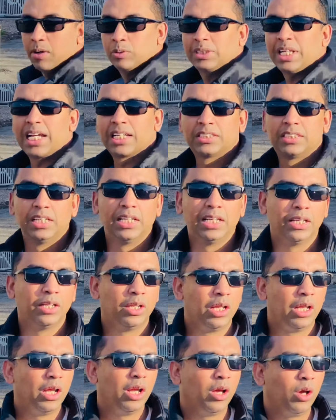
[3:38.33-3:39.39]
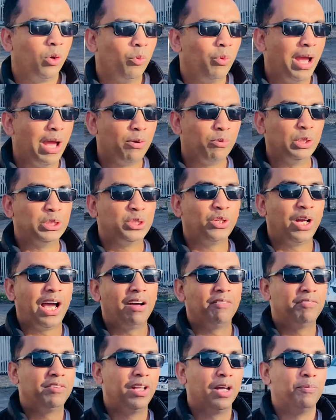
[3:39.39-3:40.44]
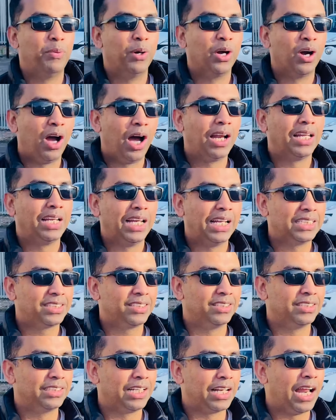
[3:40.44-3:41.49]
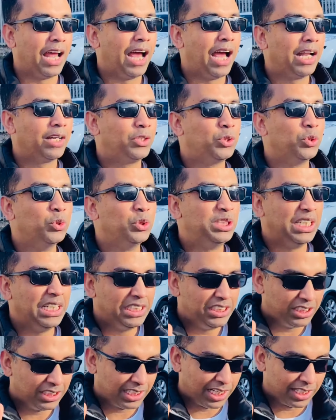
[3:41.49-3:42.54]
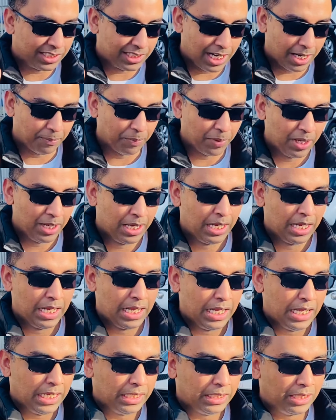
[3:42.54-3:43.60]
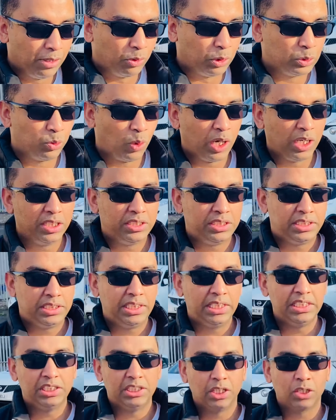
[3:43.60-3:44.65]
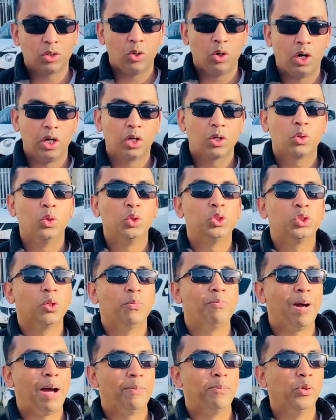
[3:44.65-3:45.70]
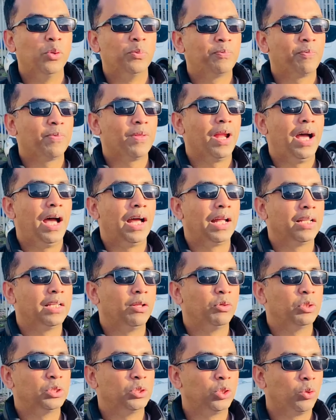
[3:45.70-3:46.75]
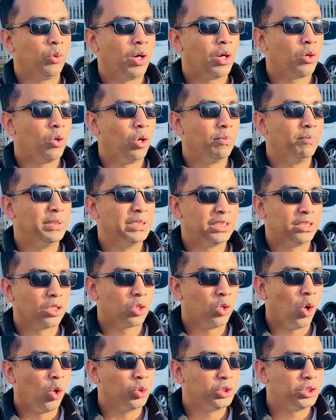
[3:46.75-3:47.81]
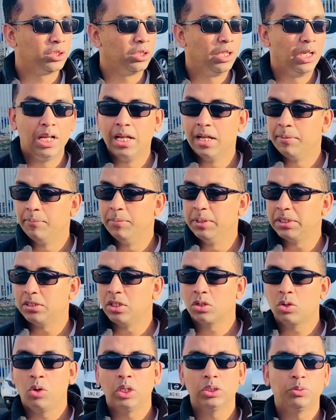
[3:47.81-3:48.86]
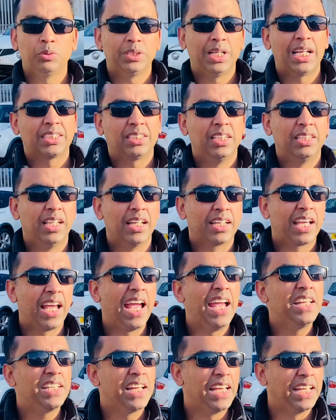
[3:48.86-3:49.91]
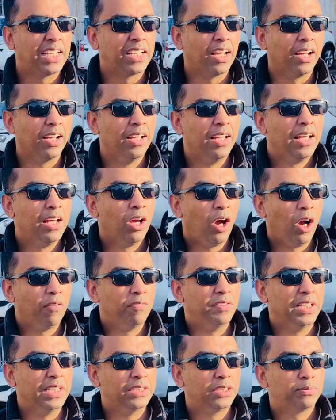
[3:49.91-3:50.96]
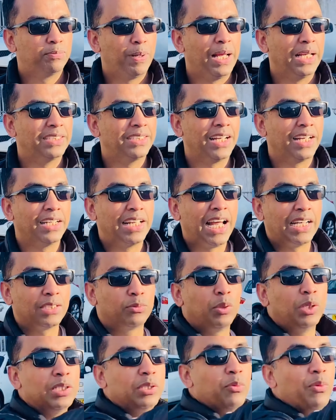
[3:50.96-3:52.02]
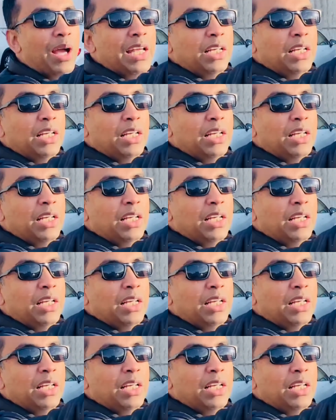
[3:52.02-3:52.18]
was actually where we used to have the Bengali lessons and I had two teachers that time there was one teacher called Kushum Babu and there was another one called Mr. Ghosh. Mr. Ghosh was actually the caretaker of this place and that's was where